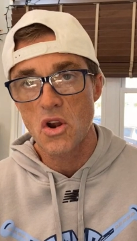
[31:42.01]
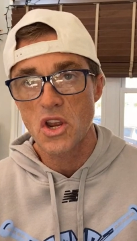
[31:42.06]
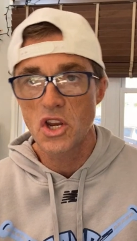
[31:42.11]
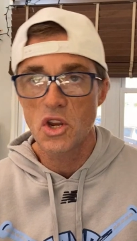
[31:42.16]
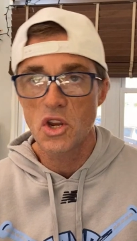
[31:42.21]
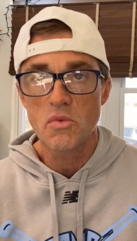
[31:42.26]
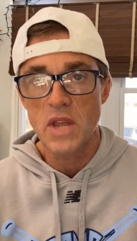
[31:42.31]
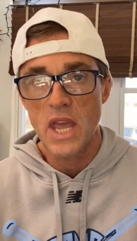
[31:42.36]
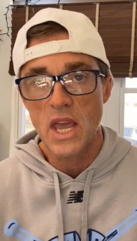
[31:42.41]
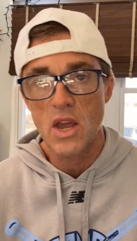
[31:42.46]
can
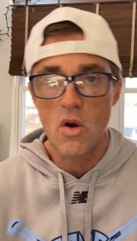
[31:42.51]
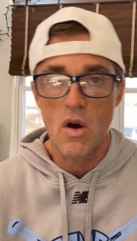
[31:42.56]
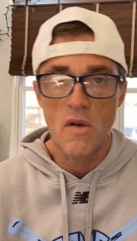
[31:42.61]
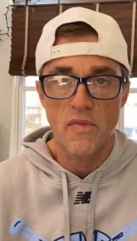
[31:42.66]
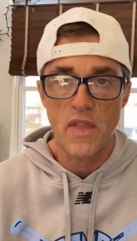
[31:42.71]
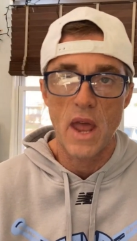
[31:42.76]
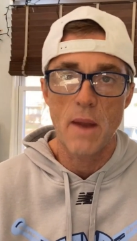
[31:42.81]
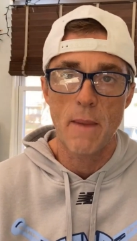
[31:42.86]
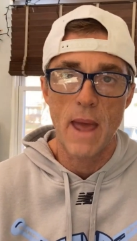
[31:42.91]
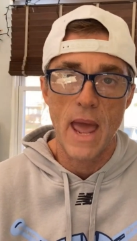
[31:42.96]
you take off
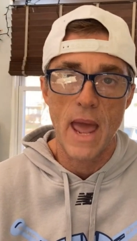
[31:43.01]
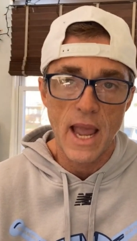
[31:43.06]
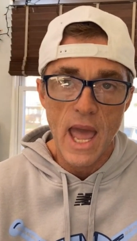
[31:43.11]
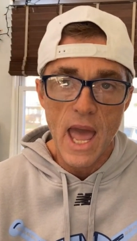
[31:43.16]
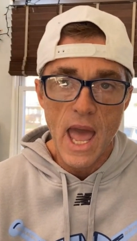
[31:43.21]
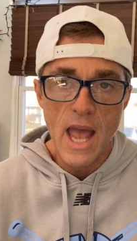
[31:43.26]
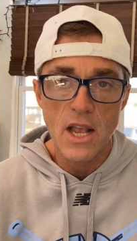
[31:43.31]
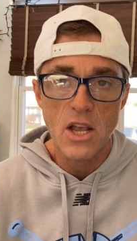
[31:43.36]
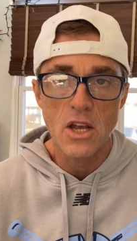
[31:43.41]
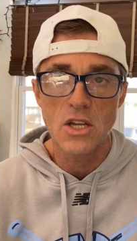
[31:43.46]
that MAGA
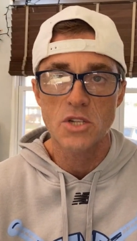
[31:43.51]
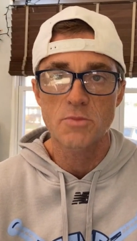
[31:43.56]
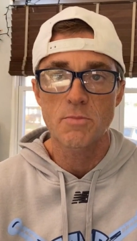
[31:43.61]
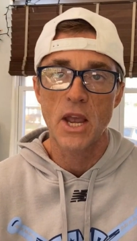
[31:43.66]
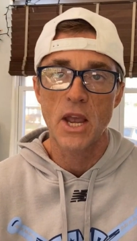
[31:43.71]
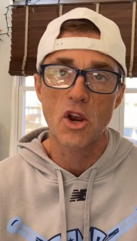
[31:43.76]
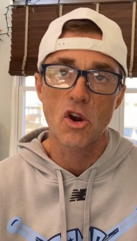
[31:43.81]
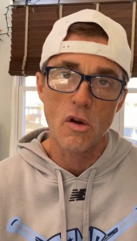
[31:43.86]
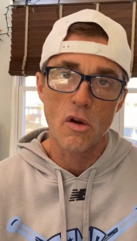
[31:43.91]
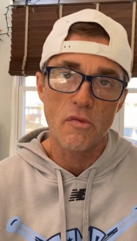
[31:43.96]
hat because my
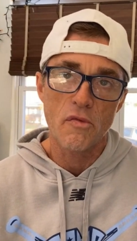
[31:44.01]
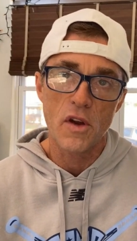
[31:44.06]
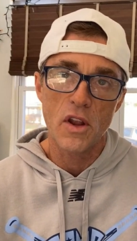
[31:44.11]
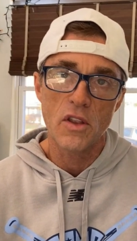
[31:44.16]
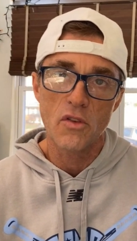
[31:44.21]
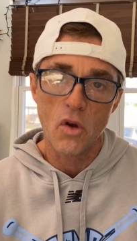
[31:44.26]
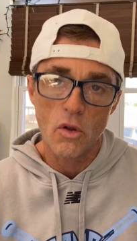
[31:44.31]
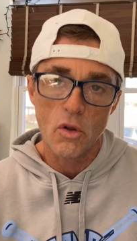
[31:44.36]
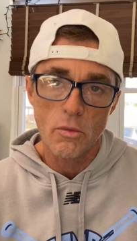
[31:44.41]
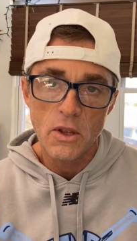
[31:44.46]
girlfriend
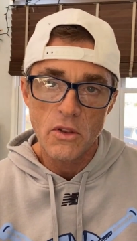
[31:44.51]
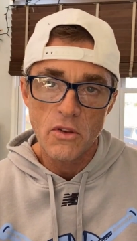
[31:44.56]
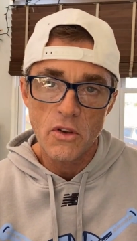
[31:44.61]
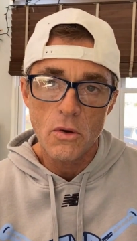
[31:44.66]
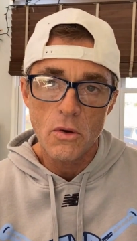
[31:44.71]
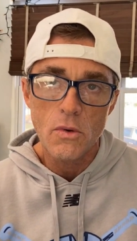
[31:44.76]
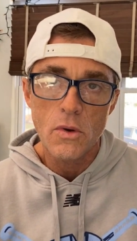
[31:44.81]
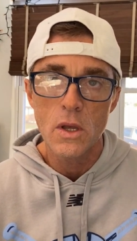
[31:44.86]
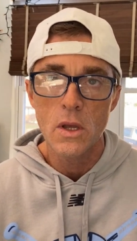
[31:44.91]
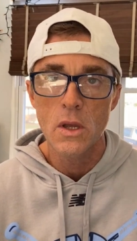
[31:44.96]
told me
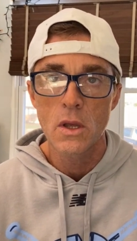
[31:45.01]
to?